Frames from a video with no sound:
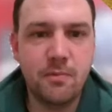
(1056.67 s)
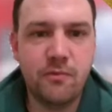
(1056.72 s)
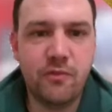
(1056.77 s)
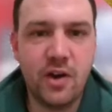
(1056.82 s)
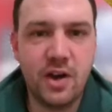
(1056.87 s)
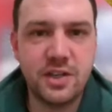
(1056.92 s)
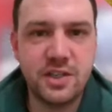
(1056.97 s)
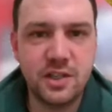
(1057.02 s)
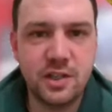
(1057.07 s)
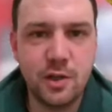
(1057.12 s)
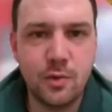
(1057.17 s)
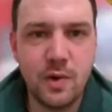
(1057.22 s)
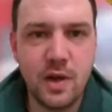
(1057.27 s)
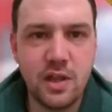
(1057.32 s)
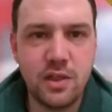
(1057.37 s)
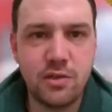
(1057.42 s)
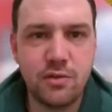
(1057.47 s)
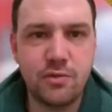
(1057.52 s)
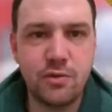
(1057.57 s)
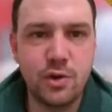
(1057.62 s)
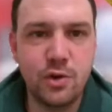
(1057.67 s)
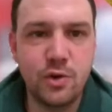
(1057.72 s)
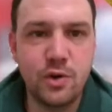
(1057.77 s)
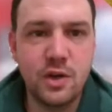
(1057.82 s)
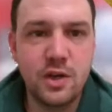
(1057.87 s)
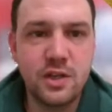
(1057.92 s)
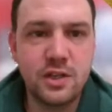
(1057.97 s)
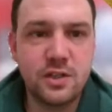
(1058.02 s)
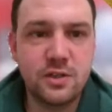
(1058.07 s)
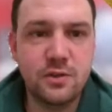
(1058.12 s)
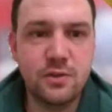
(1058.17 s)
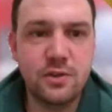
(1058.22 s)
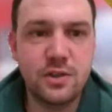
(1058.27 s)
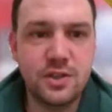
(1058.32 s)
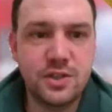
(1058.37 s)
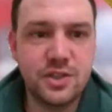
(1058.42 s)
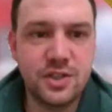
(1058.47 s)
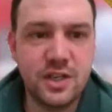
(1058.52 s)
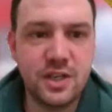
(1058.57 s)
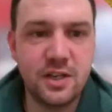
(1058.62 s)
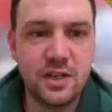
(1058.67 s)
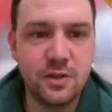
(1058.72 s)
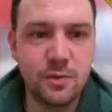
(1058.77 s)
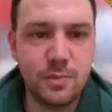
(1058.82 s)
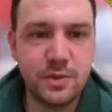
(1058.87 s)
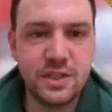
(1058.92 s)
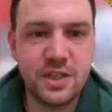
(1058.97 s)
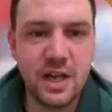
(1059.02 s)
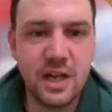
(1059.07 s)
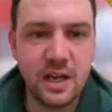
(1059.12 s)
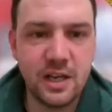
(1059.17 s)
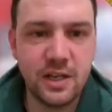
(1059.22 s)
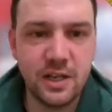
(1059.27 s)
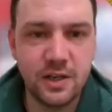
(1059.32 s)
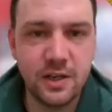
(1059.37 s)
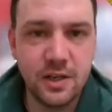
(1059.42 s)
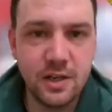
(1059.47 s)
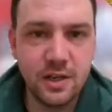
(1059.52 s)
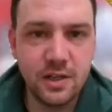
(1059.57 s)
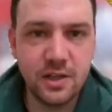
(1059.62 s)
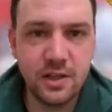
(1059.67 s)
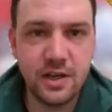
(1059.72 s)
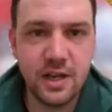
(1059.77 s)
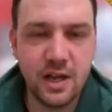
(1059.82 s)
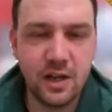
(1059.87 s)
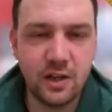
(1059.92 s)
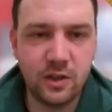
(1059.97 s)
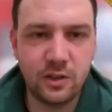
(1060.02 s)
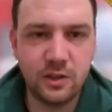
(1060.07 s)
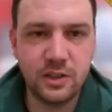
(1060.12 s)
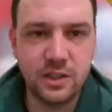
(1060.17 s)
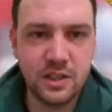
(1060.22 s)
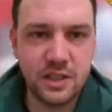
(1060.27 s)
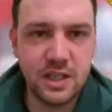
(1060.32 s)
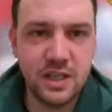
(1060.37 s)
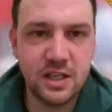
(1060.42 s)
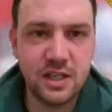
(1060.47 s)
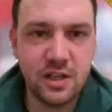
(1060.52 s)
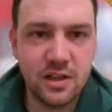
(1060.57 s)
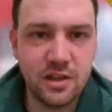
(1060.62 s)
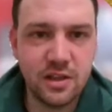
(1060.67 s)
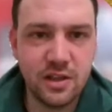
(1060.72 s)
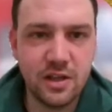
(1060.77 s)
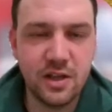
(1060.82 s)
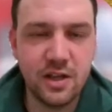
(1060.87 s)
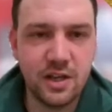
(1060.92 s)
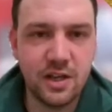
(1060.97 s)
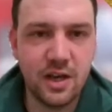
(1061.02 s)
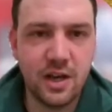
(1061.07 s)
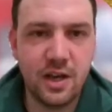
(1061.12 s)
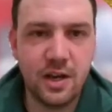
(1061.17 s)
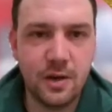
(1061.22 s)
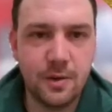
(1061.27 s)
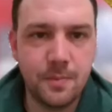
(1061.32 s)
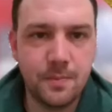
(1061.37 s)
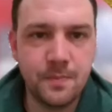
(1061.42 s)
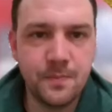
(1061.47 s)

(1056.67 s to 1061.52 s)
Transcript: fighting the way through to the single battalion that held in the third line.